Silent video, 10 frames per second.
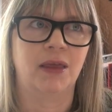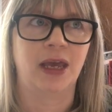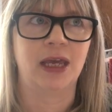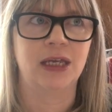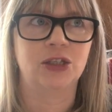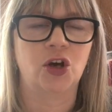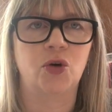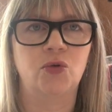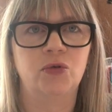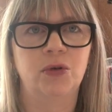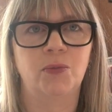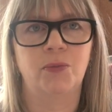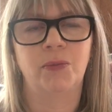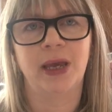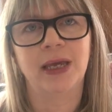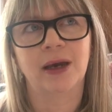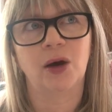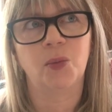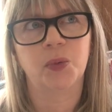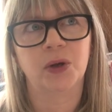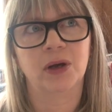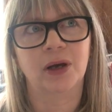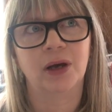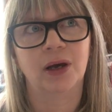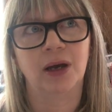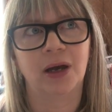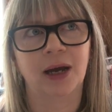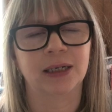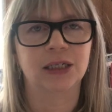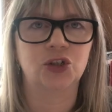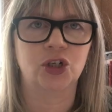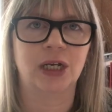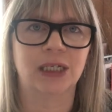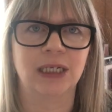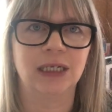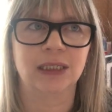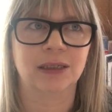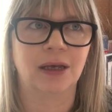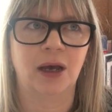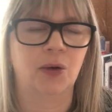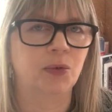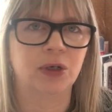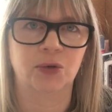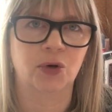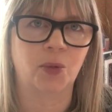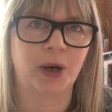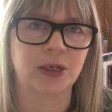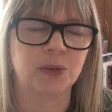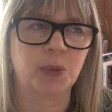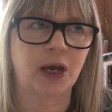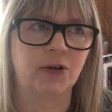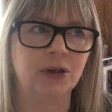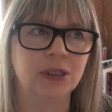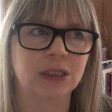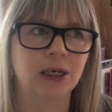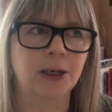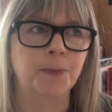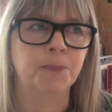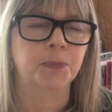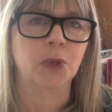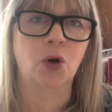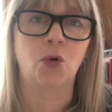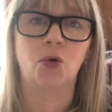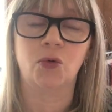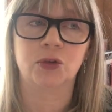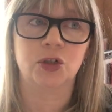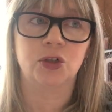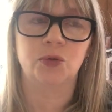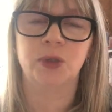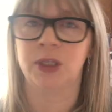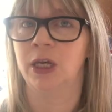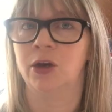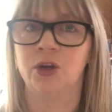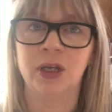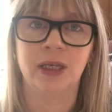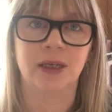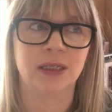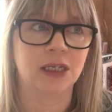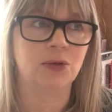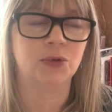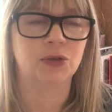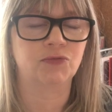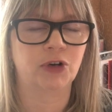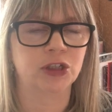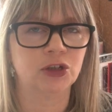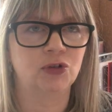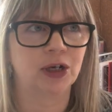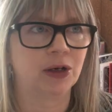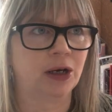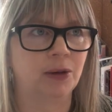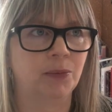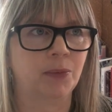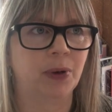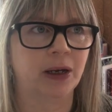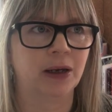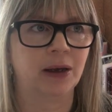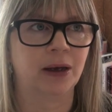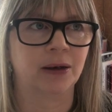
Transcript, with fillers: his own makeup and his genetics, we don't know about his parents, or to do with the early years. He was rescued by